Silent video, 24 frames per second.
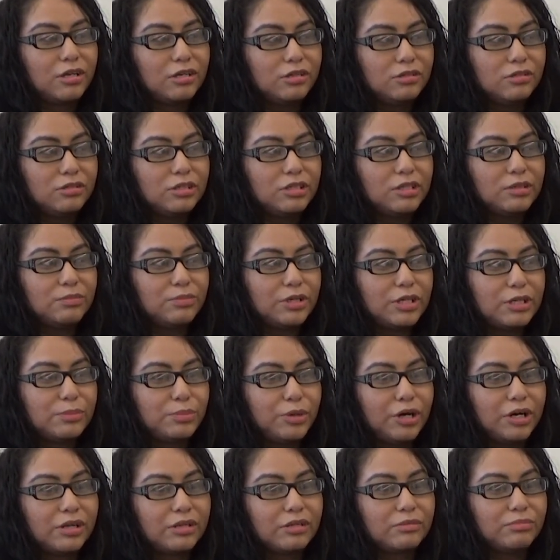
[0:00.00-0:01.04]
you can be a
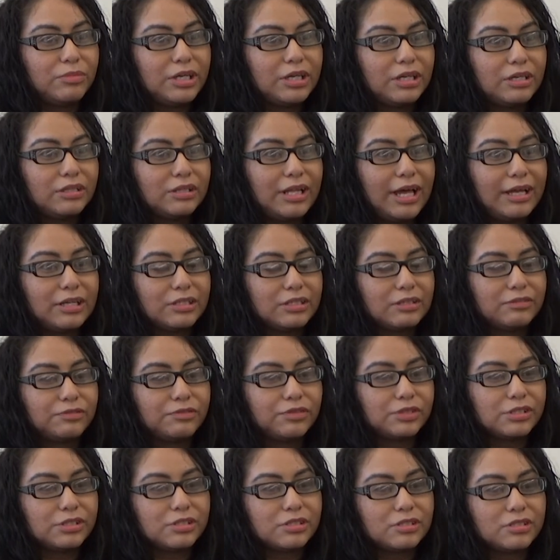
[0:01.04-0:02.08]
part of making that
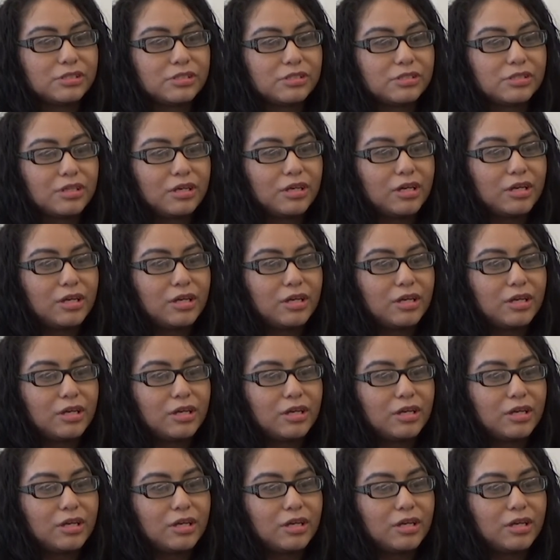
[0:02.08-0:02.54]
difference.